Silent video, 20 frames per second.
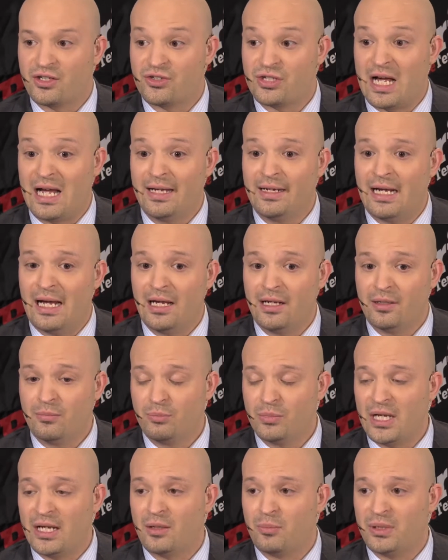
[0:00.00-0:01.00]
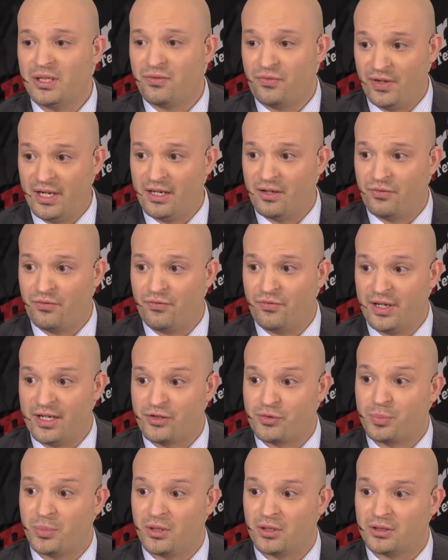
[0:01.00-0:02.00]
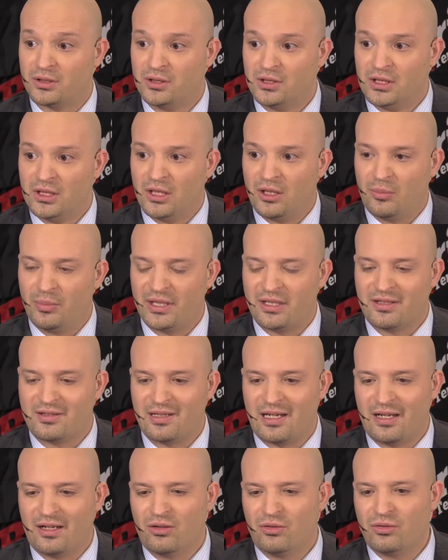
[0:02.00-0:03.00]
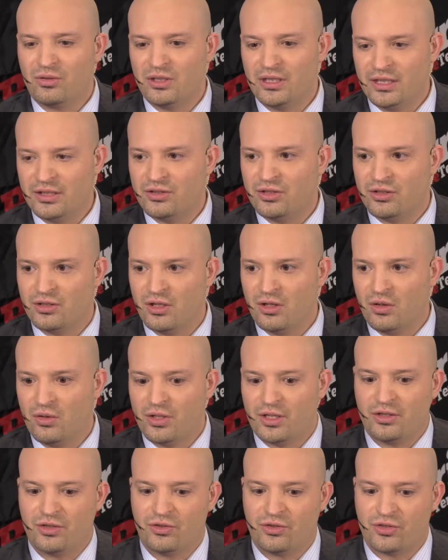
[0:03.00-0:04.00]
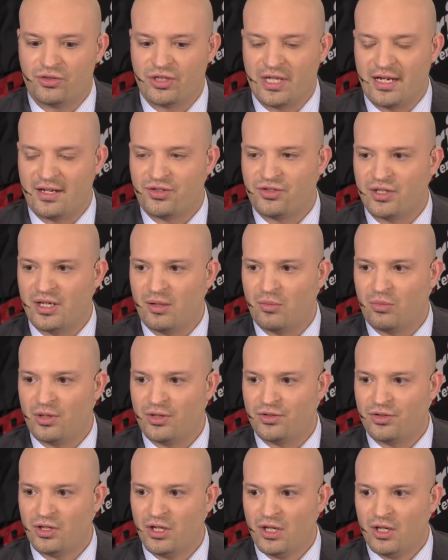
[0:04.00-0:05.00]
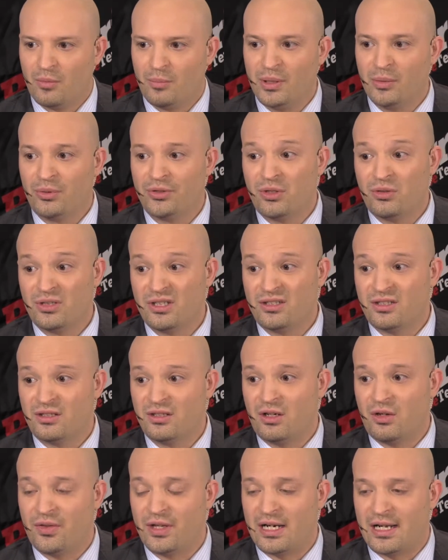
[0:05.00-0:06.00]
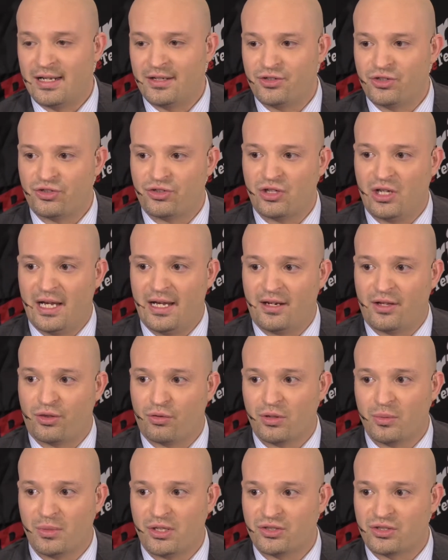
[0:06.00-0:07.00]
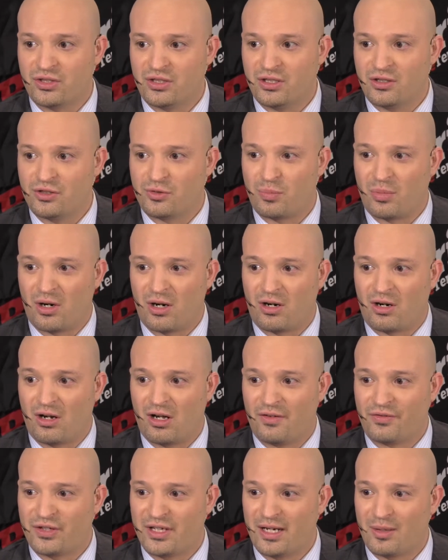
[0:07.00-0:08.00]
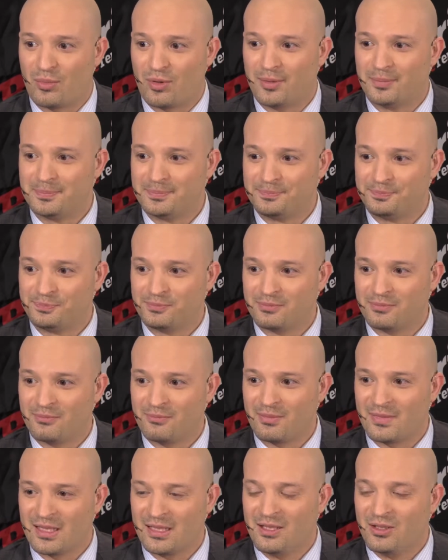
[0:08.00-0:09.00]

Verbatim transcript: because I, I am not a big fan of Facebook, mm. because I don't need to know that you just had a sandwich. People don't need to know that I just had a Three Musketeers bar off camera. Exactly.